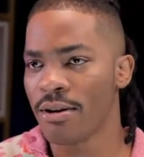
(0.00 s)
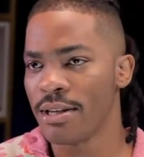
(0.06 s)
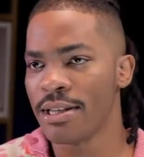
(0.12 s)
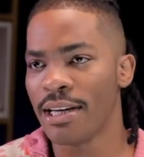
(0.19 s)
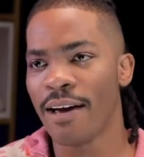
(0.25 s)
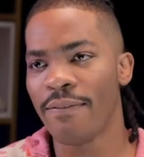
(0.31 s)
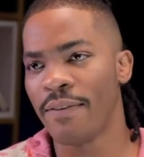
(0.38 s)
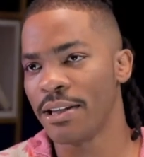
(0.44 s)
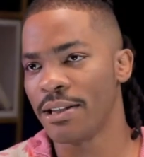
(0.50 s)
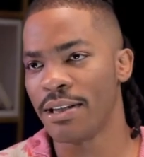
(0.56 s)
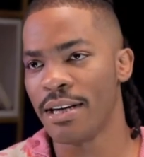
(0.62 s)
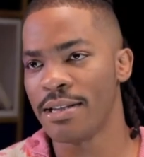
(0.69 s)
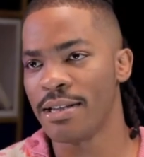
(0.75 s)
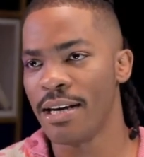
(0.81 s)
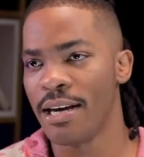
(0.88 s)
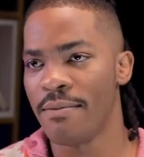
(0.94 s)
consider
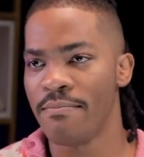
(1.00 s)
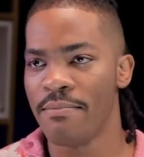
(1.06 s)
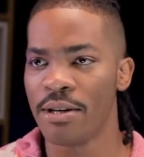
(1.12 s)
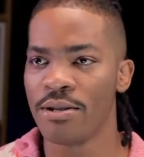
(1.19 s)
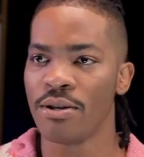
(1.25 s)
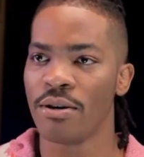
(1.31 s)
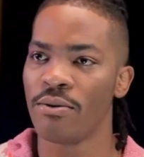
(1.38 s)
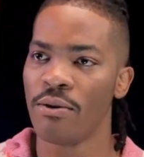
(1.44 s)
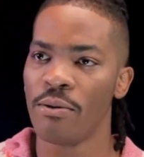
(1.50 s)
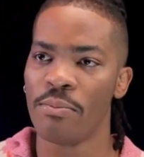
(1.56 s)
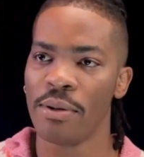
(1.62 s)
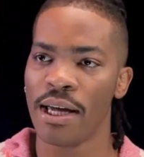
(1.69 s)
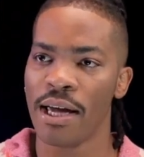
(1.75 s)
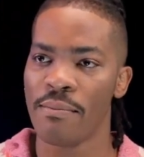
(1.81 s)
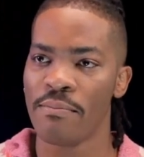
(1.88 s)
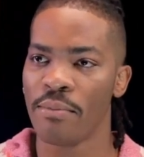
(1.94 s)
fashion as a major role
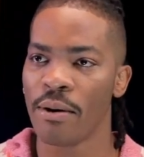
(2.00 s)
player in